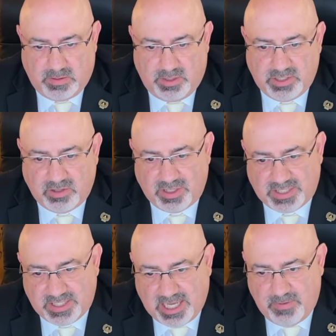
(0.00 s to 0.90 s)
These are the
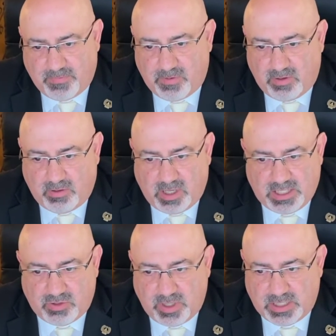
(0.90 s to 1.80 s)
same
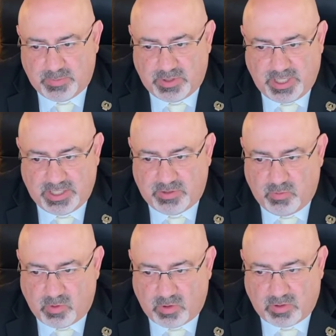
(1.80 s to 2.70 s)
frontline transportation
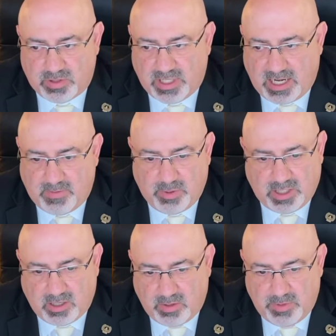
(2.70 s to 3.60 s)
workers that have been
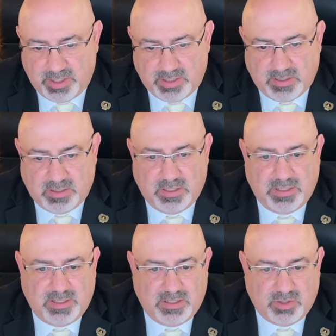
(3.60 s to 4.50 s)
coming in
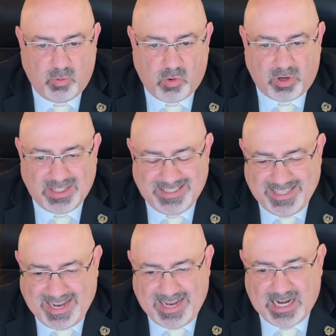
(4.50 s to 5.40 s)
to work
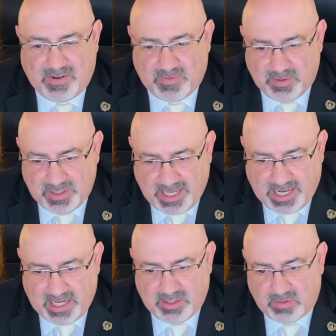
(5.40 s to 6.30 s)
day after
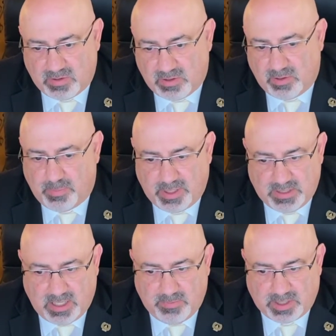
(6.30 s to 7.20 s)
day during the
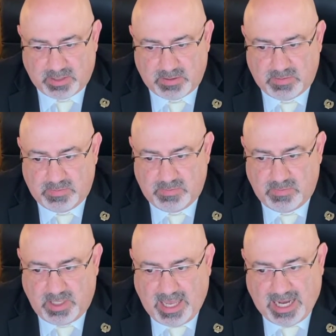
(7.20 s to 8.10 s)
pandemic
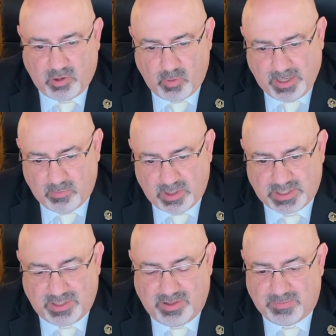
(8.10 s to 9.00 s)
at great risk
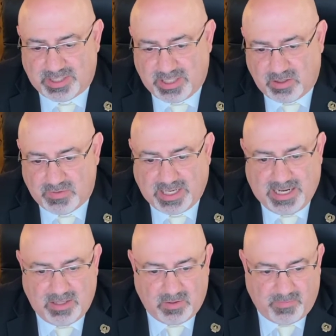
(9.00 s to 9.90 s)
to themselves
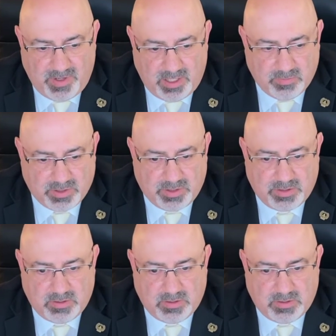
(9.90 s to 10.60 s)
and their families.